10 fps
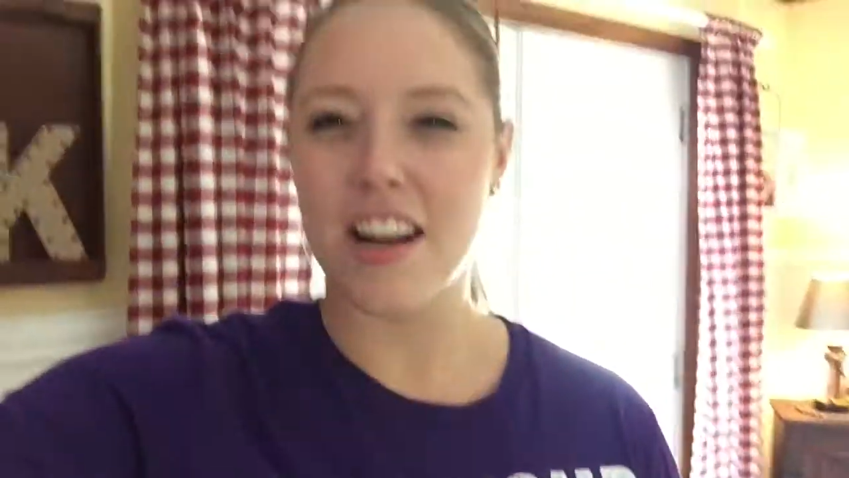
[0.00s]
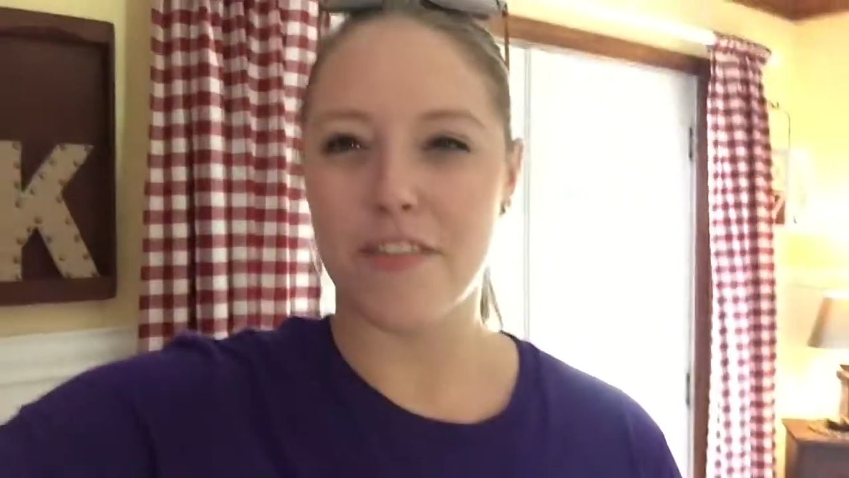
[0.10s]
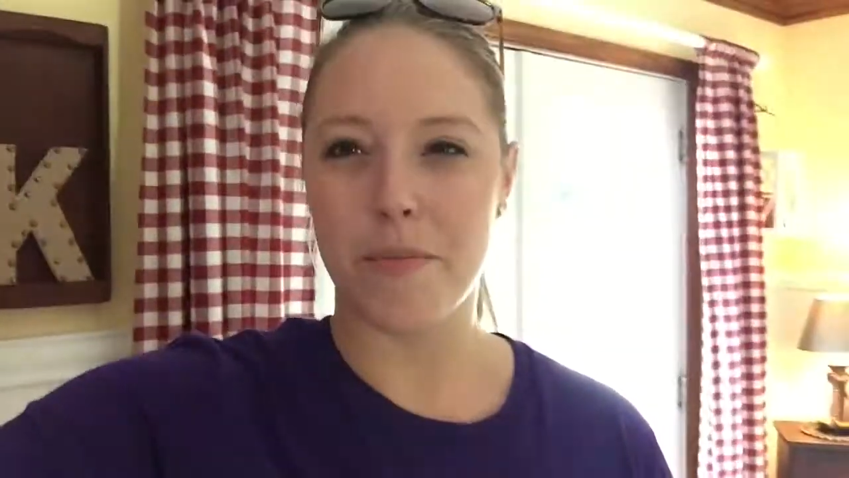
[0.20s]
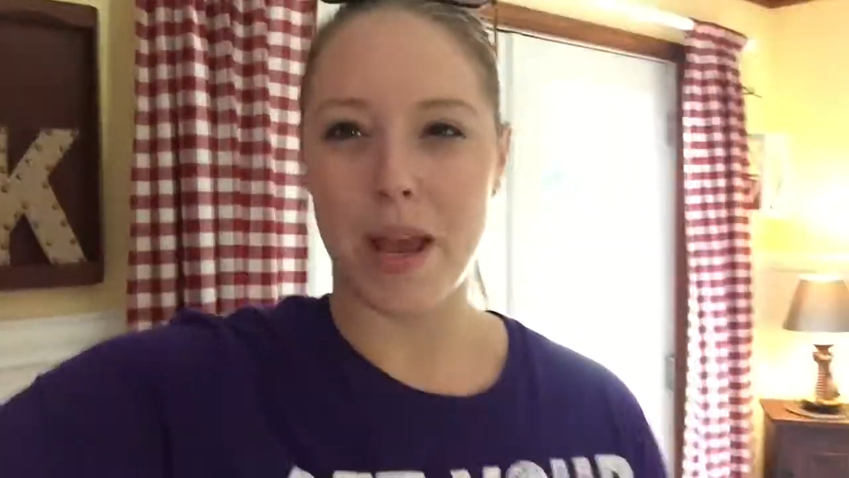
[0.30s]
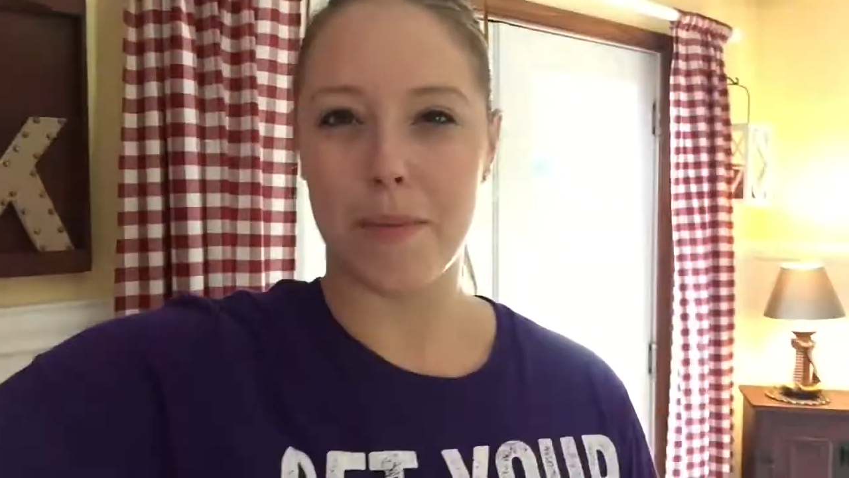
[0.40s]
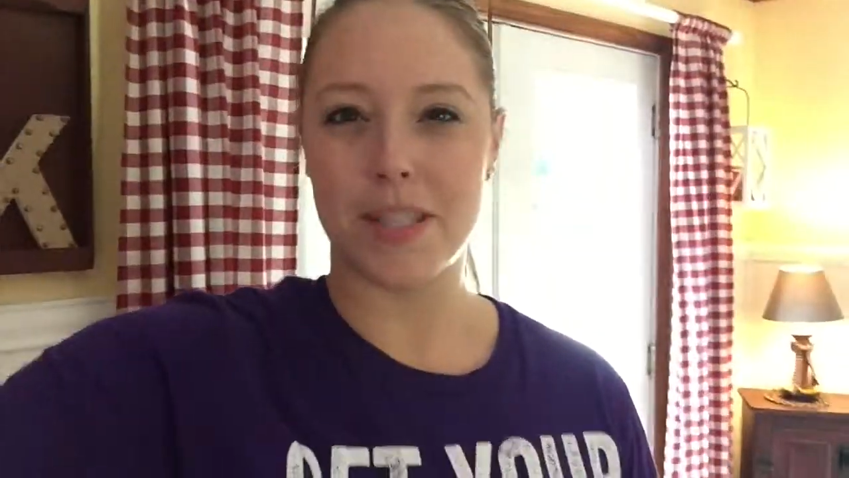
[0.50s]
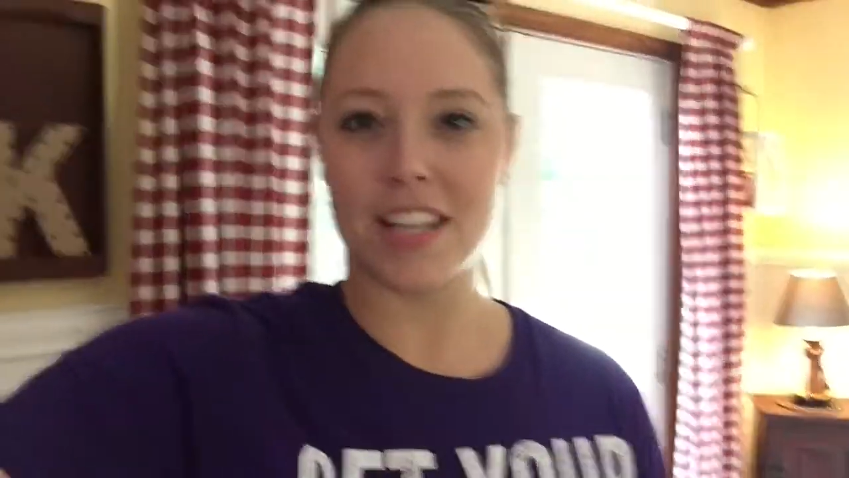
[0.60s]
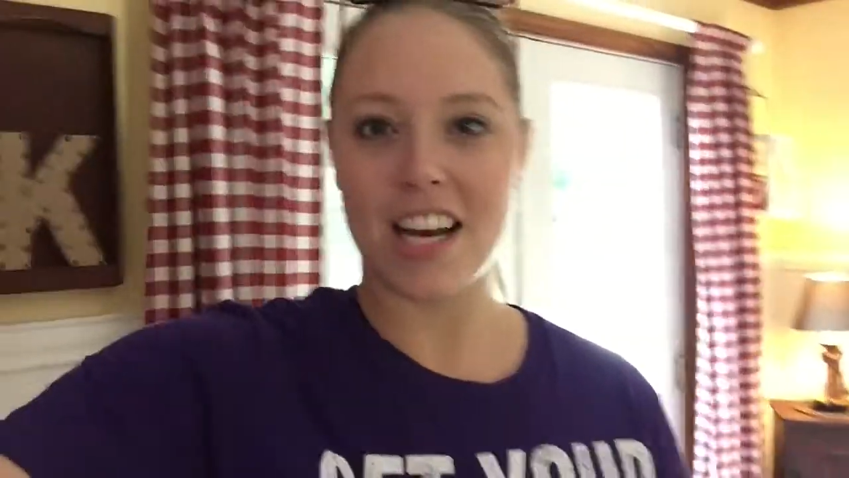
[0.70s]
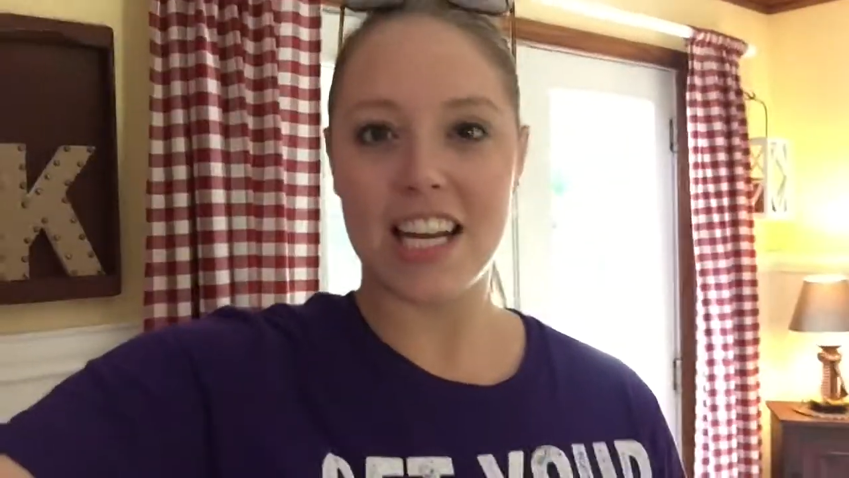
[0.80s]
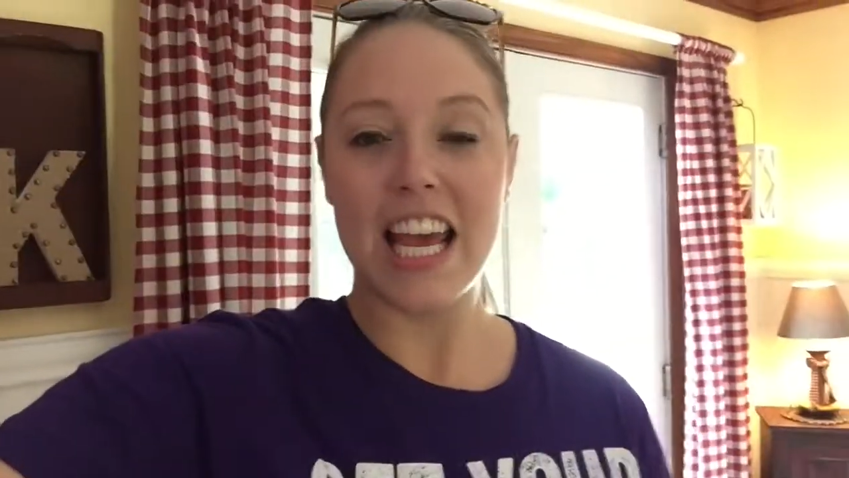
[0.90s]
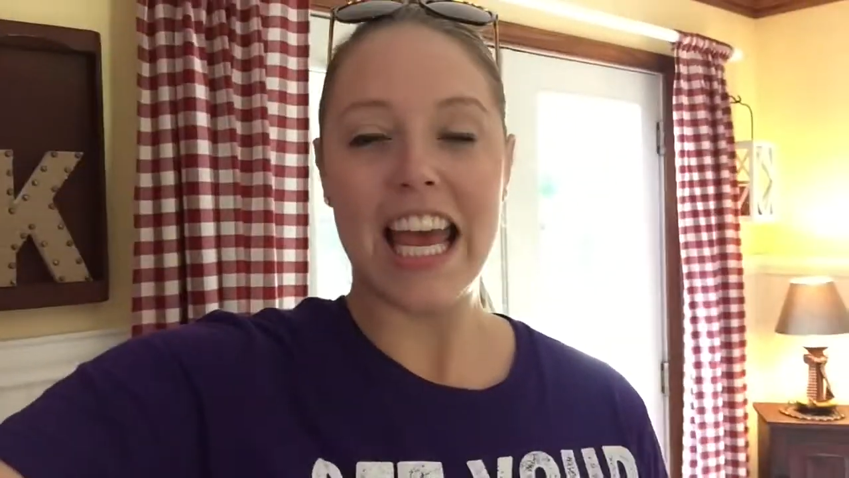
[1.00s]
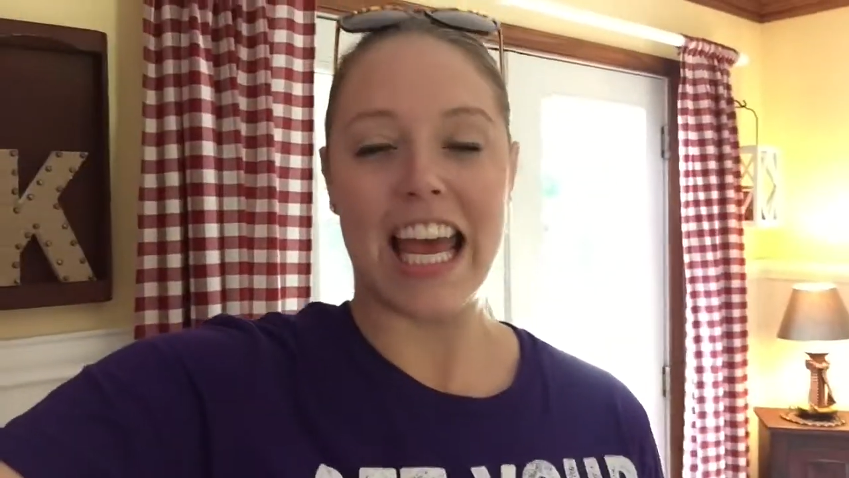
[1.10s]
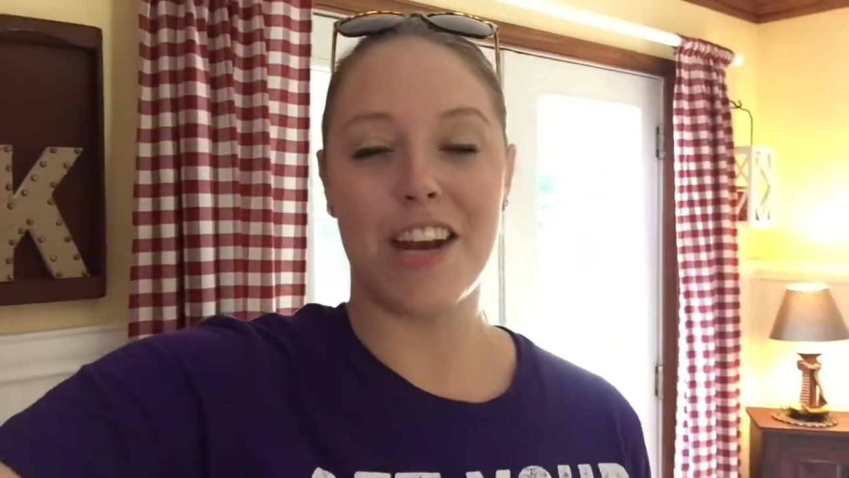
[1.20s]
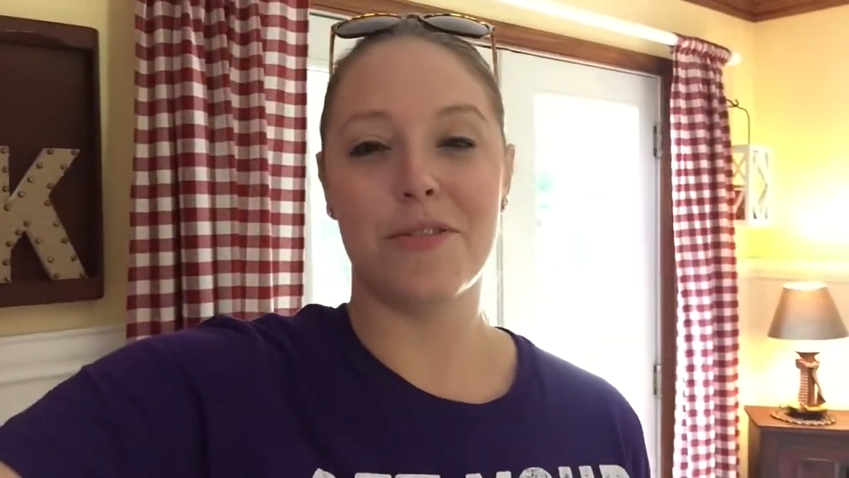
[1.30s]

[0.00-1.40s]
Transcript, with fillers: it from Amazon, and it